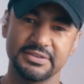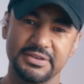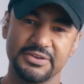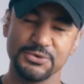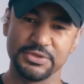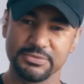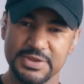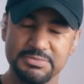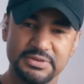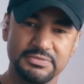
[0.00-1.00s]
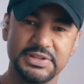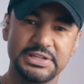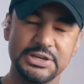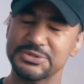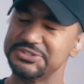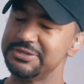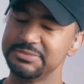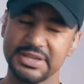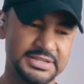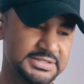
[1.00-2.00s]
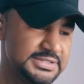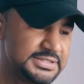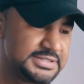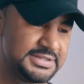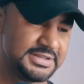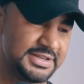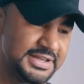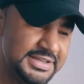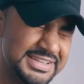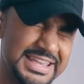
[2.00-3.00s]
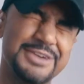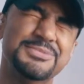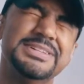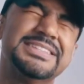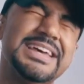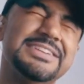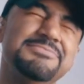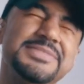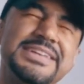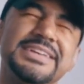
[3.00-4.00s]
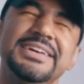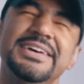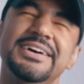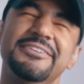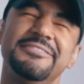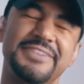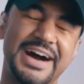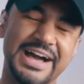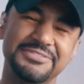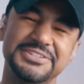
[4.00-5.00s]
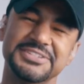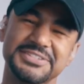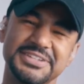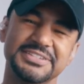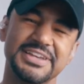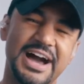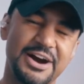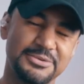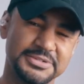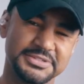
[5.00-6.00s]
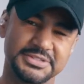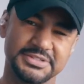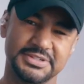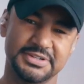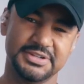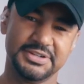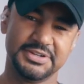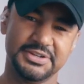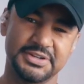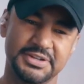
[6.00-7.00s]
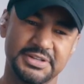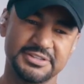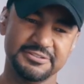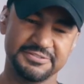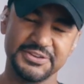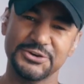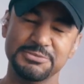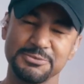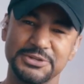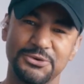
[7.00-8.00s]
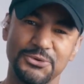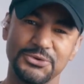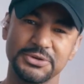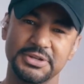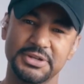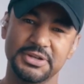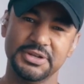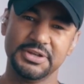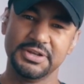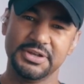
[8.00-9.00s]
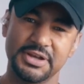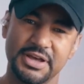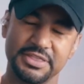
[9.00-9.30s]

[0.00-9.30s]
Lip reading: for a 3-minute video, in some cases, it would take me 5 to 6 hours to film and record a